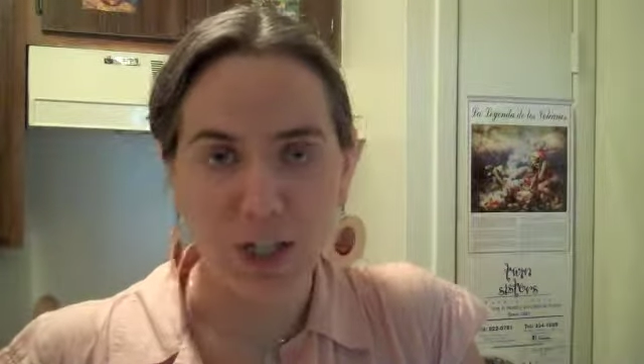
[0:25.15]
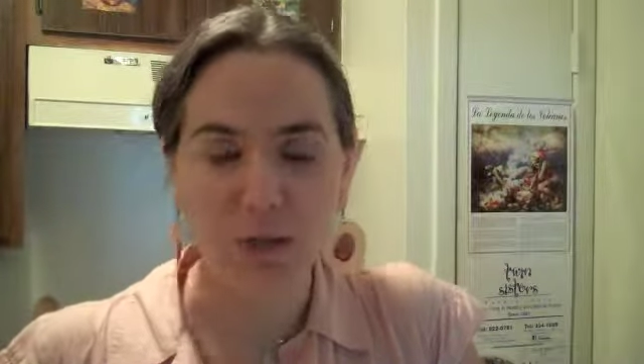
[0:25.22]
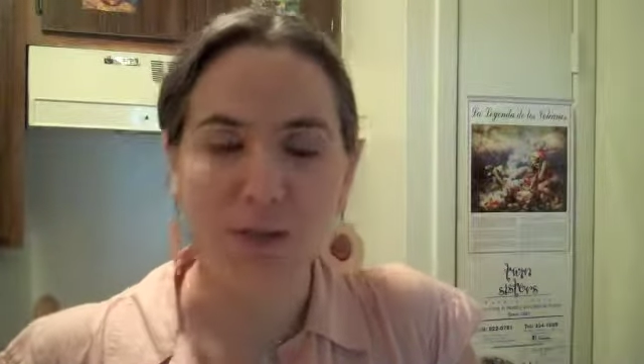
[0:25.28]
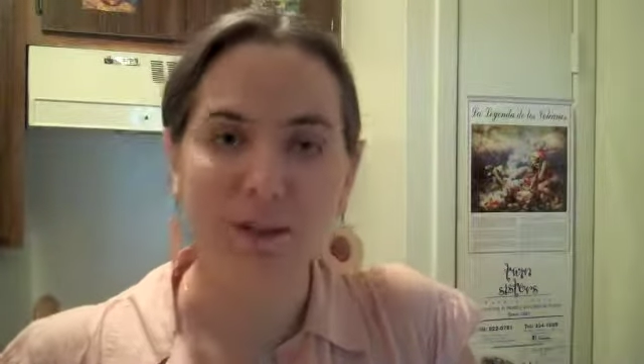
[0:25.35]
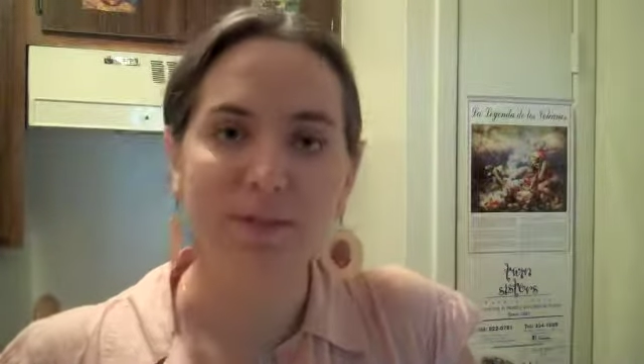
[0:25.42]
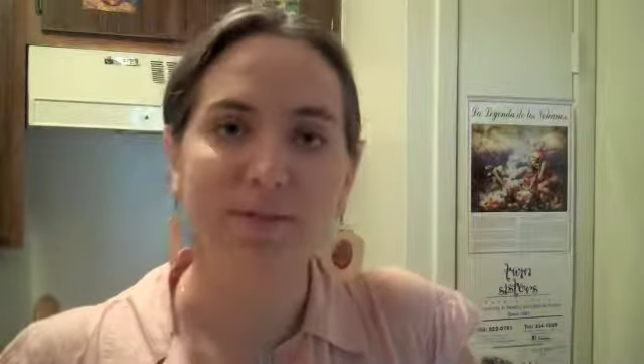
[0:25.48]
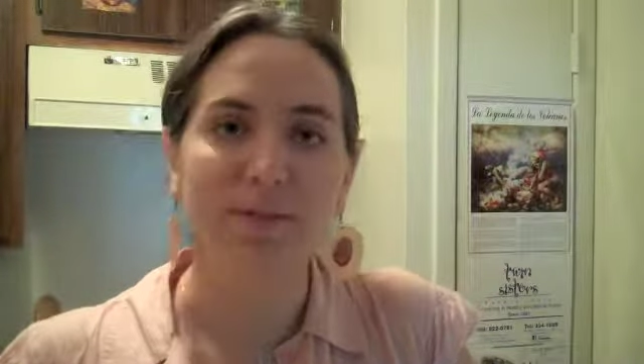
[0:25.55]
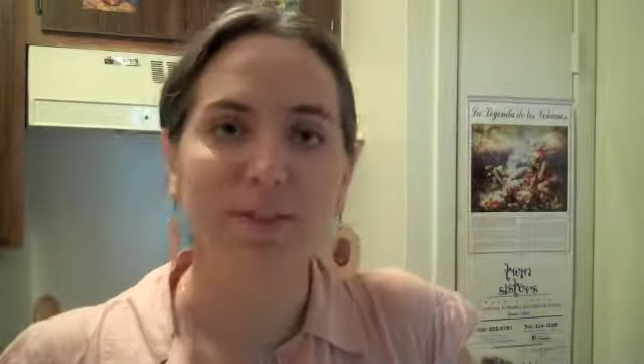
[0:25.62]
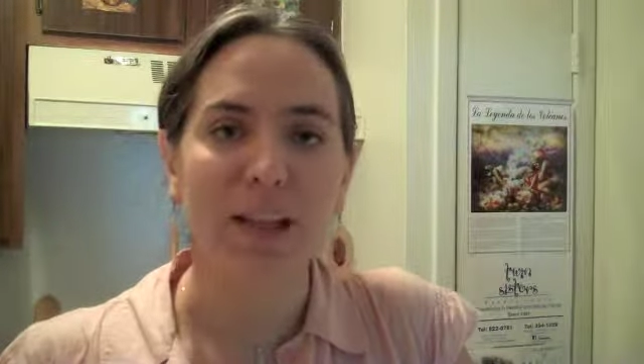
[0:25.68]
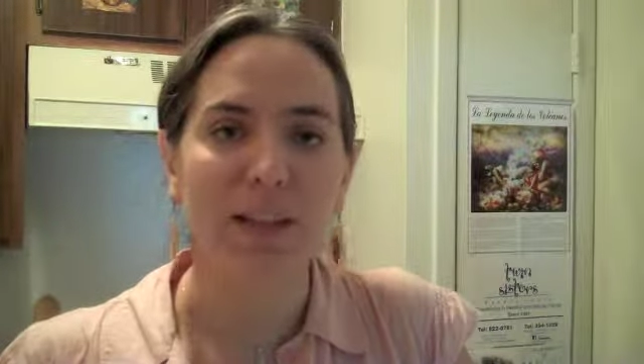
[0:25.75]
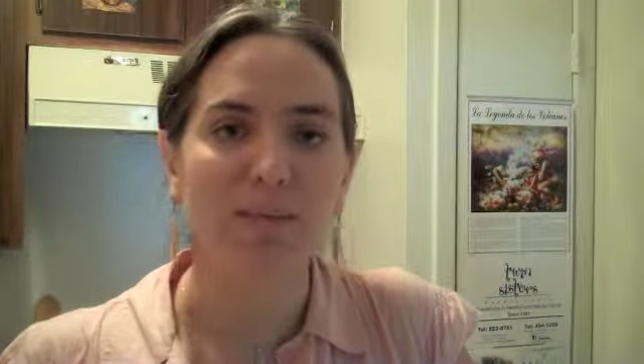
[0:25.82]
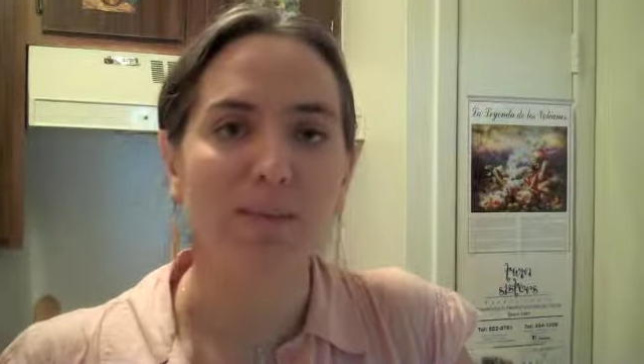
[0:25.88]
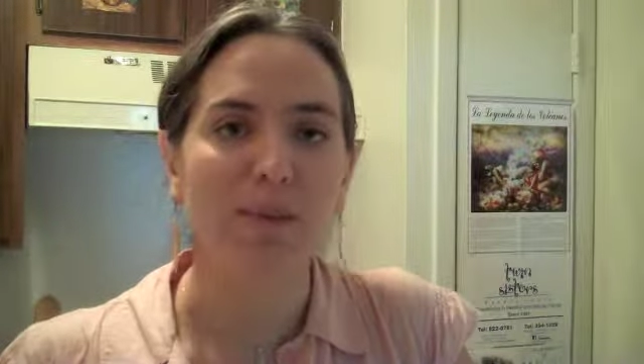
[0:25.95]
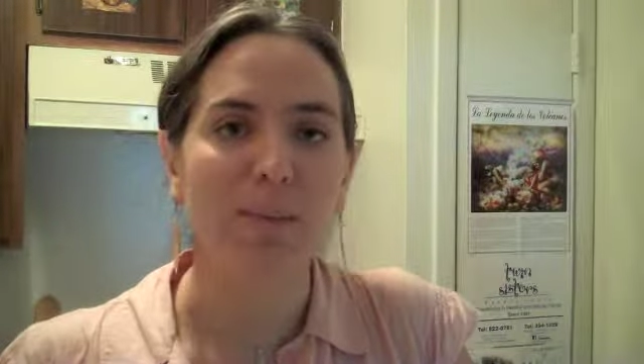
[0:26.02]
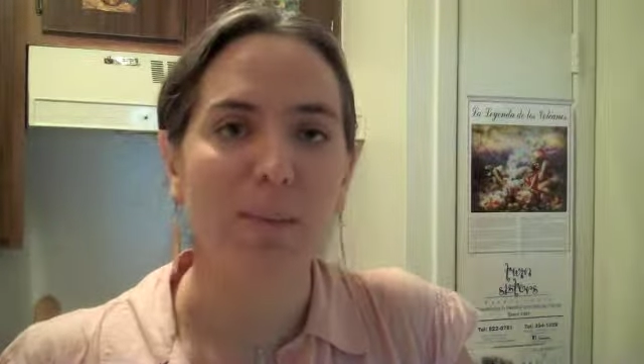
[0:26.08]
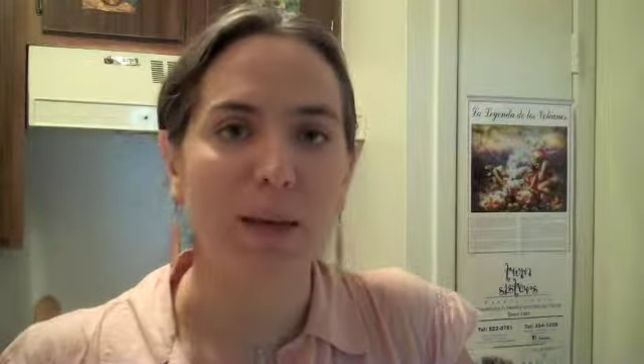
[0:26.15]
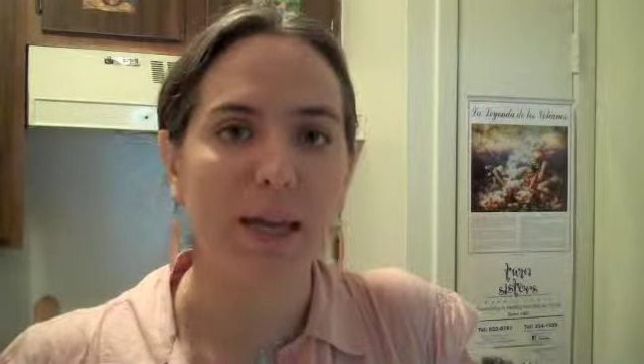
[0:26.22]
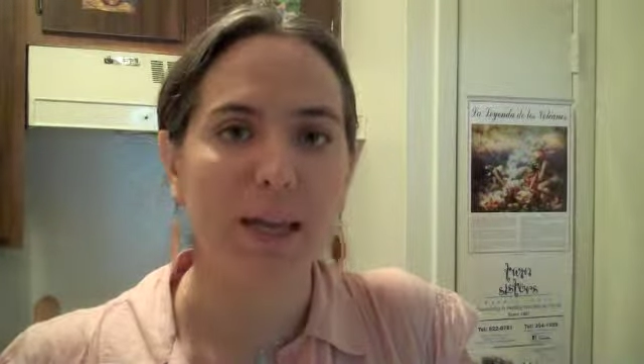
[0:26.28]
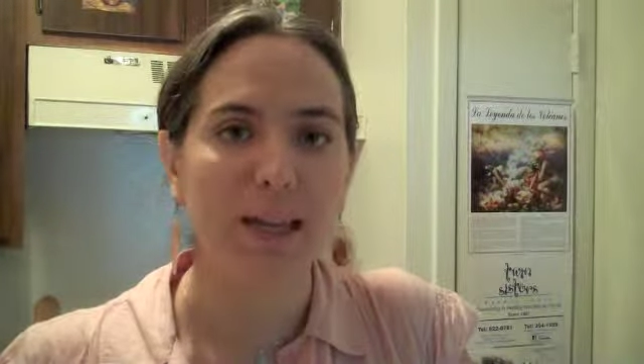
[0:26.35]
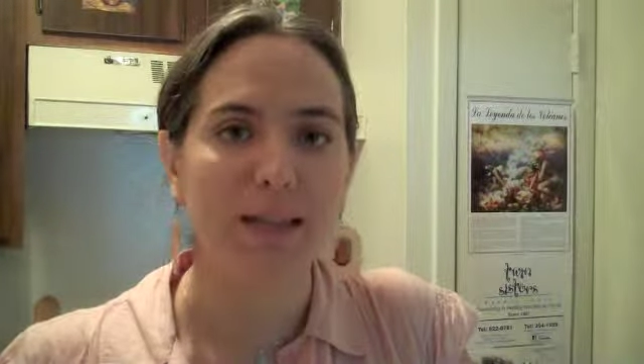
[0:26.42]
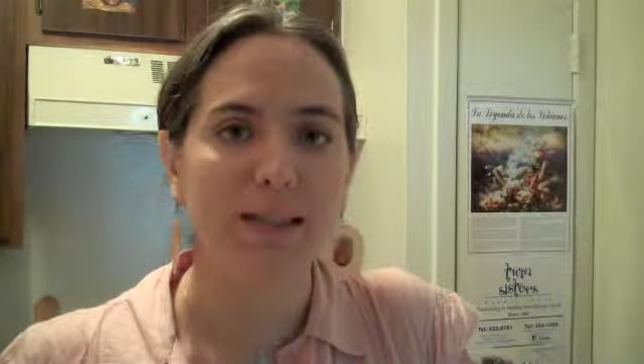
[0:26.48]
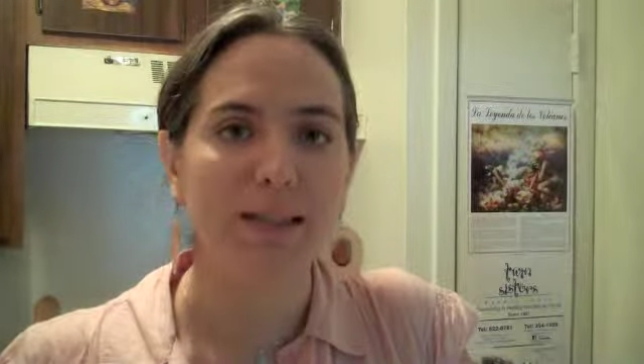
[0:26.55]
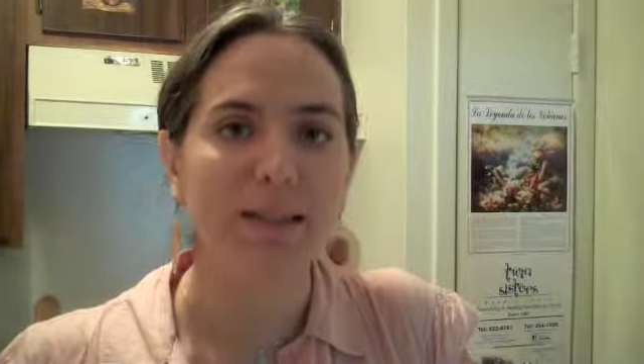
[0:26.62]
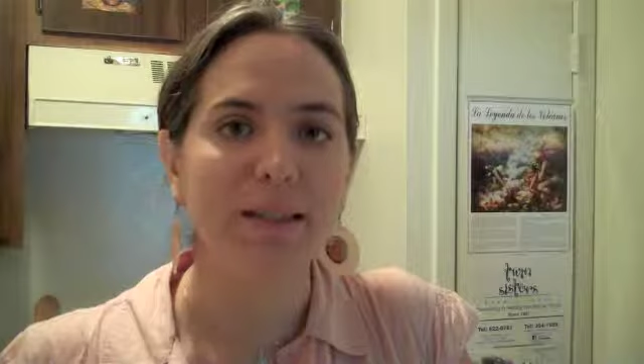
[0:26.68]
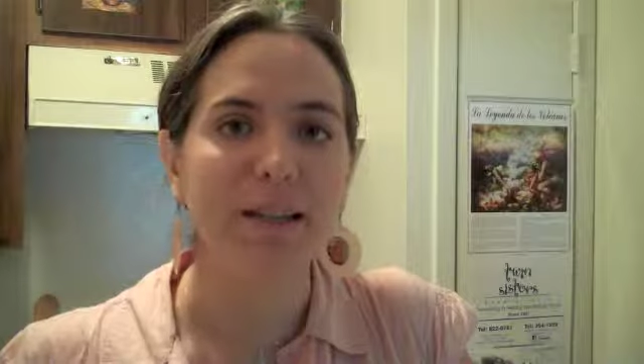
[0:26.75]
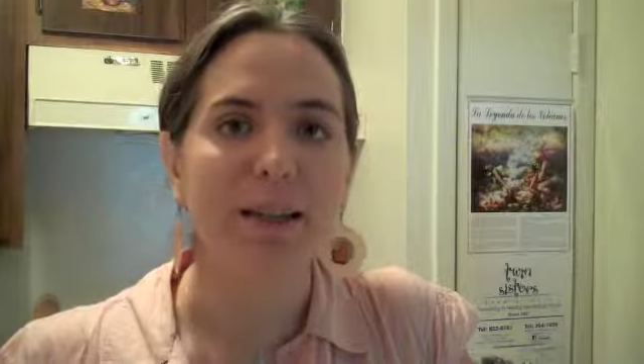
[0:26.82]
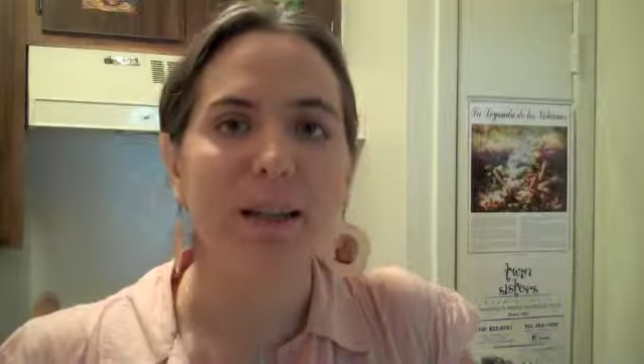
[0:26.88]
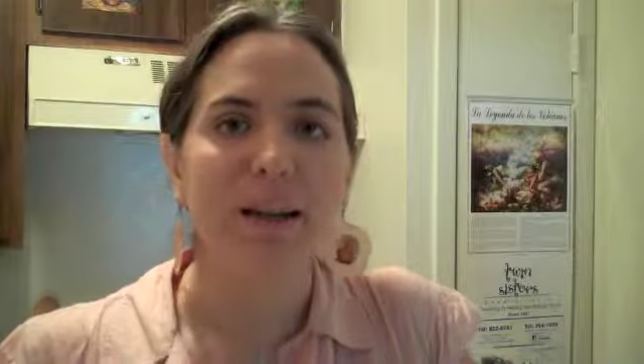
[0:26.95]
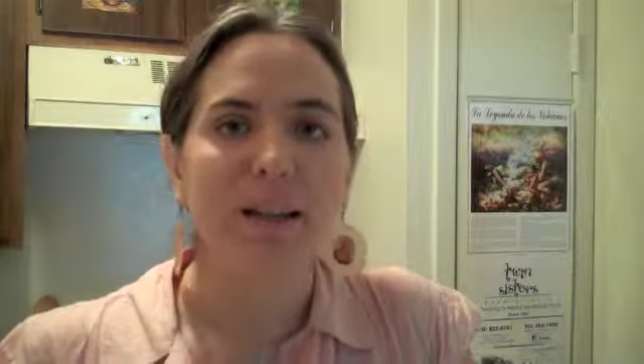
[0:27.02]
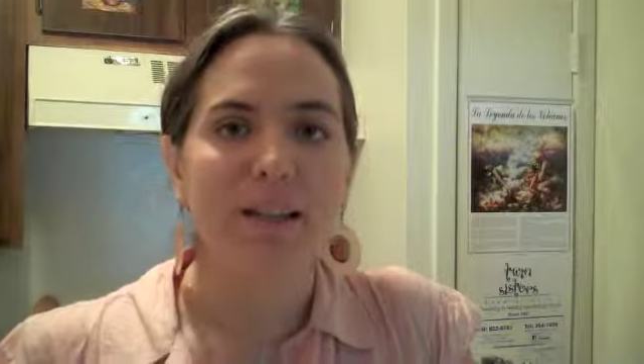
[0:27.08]
you can flavor the beans
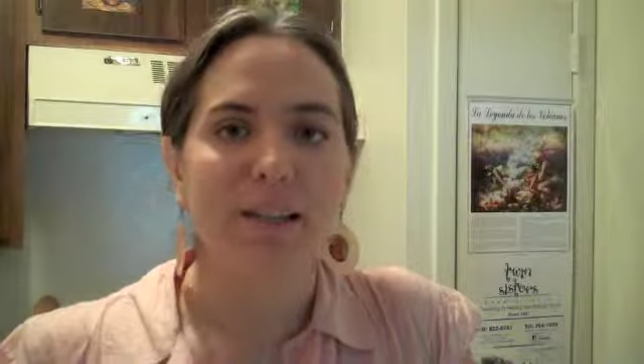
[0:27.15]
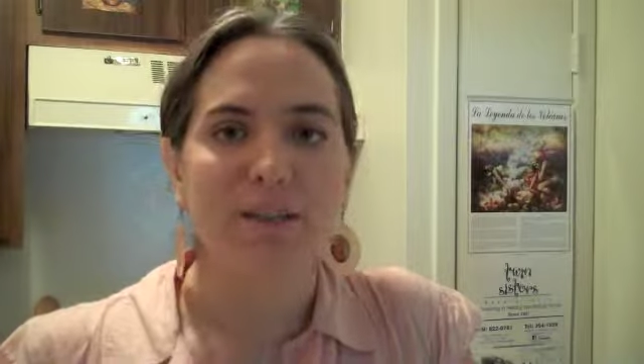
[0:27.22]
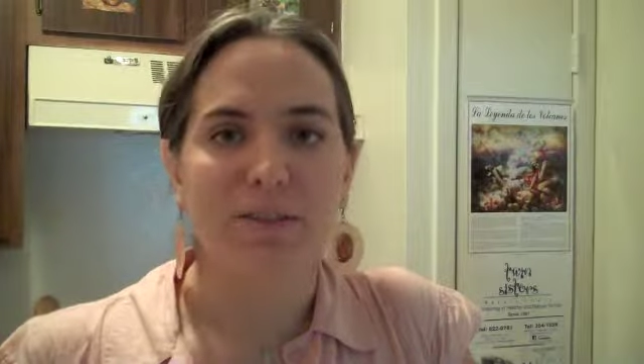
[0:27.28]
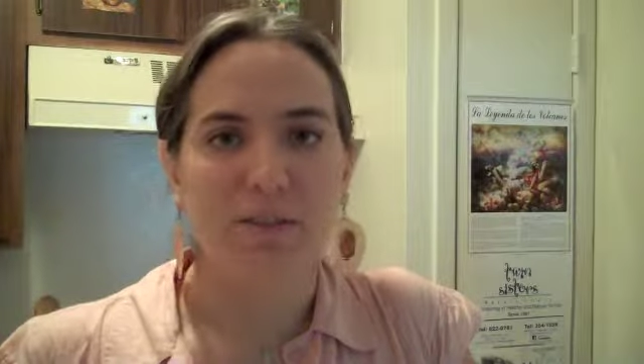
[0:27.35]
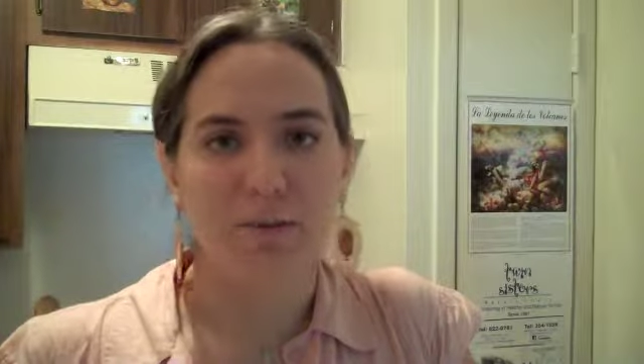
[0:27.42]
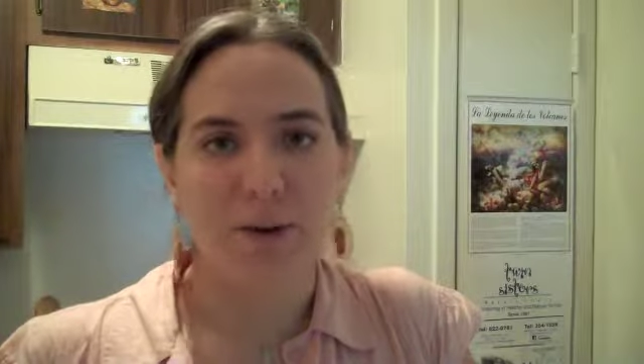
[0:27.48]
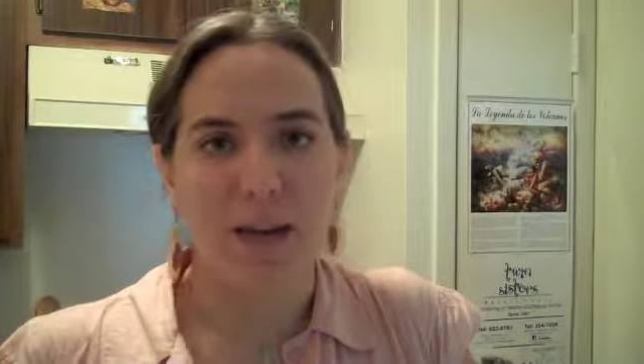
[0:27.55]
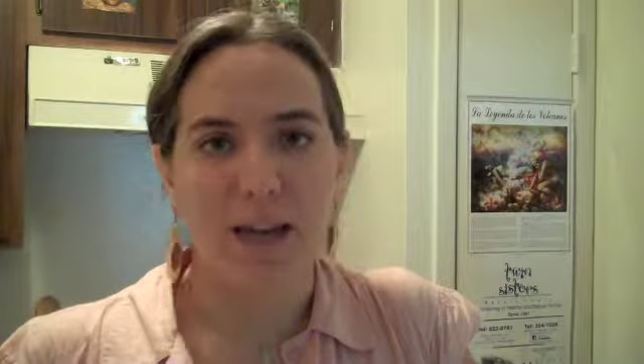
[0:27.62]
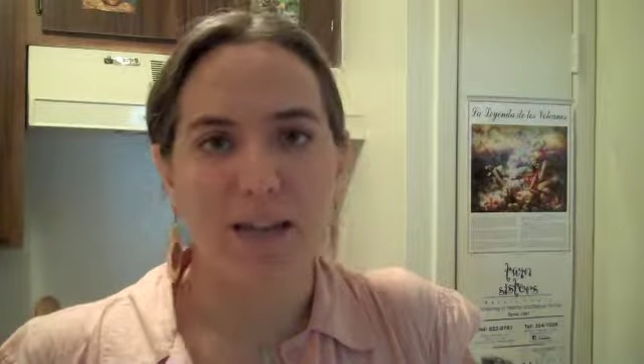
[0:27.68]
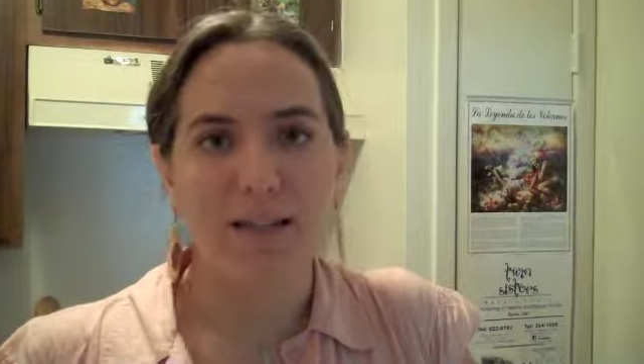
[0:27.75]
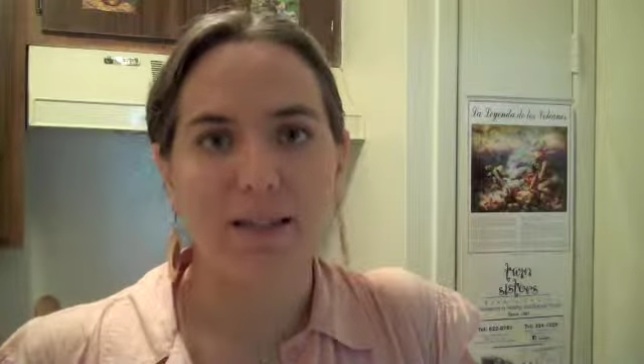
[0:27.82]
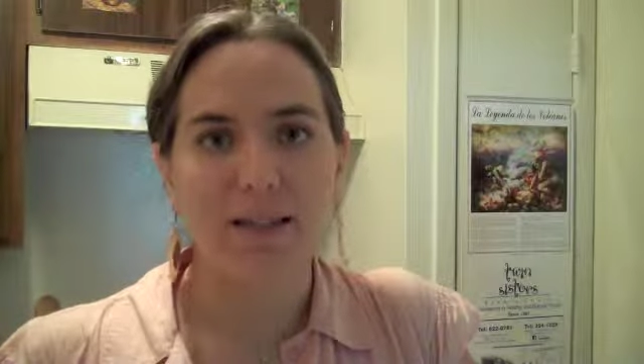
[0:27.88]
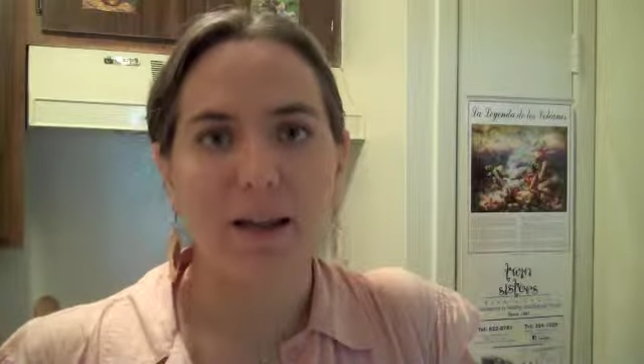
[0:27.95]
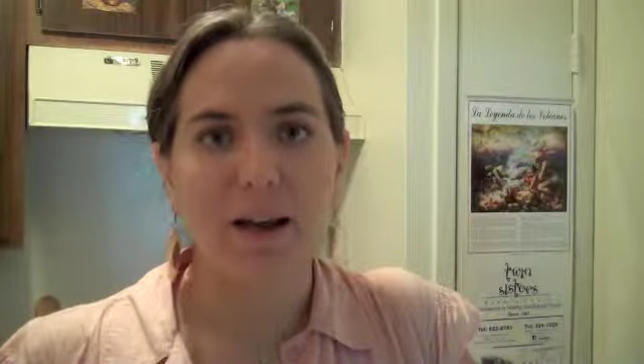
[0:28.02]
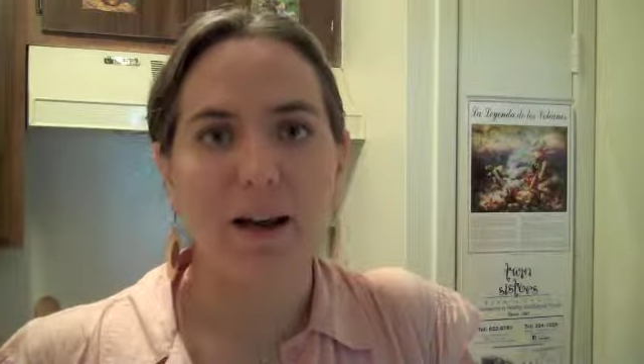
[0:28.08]
different ways.